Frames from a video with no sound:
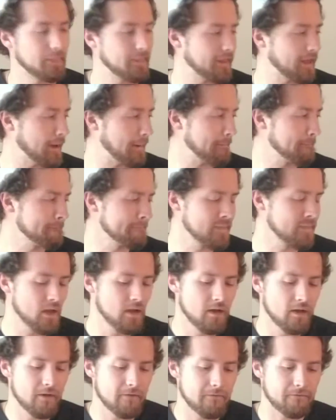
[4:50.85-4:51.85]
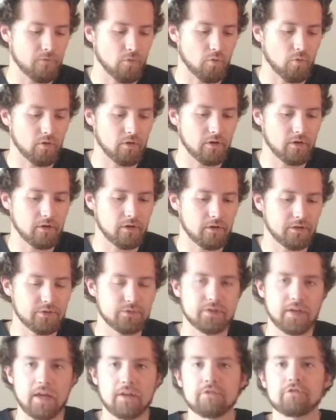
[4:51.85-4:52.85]
Okay, for you
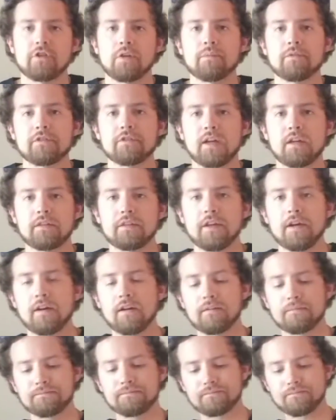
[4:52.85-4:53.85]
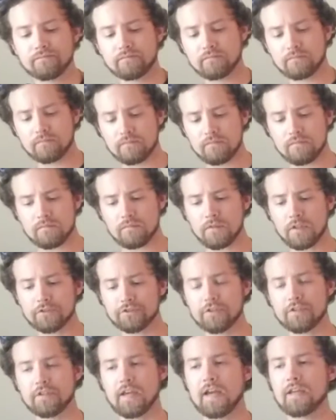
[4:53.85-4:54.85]
tenor drummers out there,
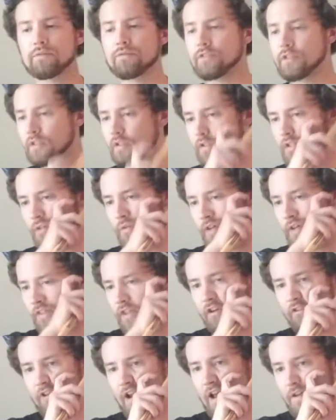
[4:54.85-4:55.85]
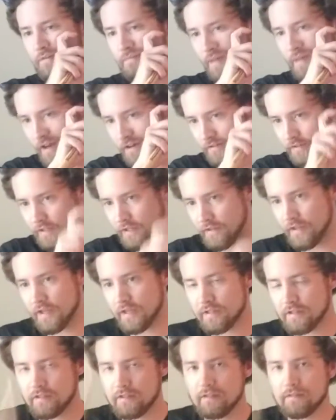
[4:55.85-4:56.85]
just as we're doing the around pattern to
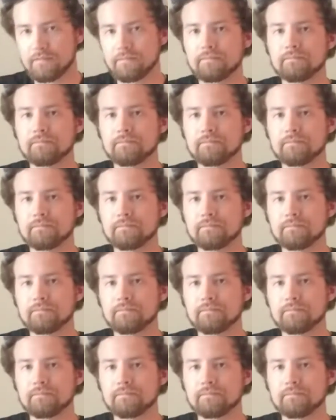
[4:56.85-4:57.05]
this,